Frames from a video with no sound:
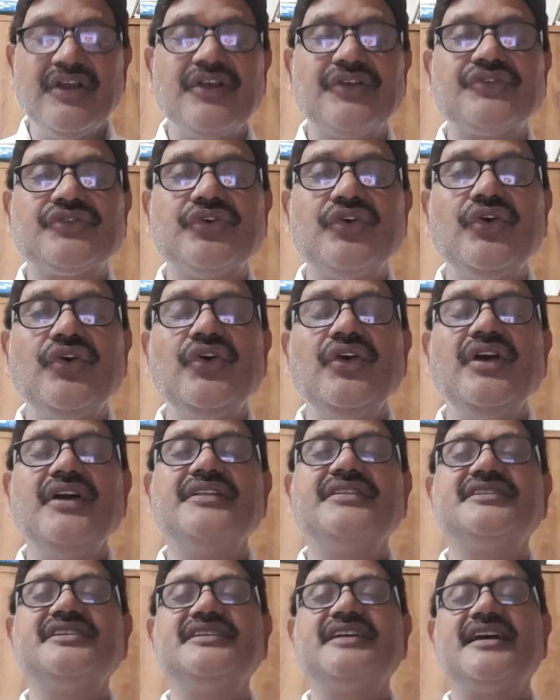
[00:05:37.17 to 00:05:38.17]
So
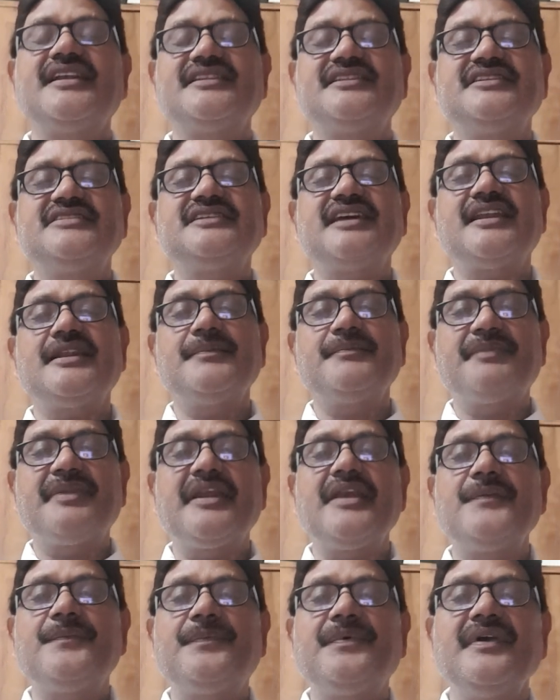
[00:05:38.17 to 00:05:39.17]
these are in
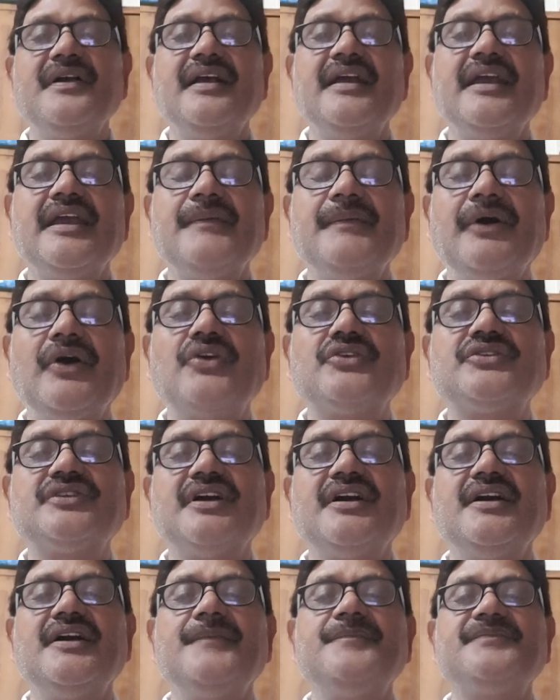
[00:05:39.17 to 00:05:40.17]
brief about
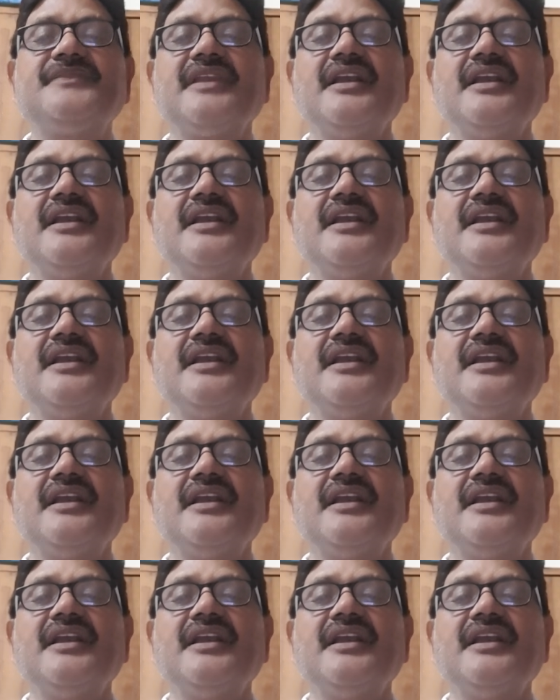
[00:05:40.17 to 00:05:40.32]
the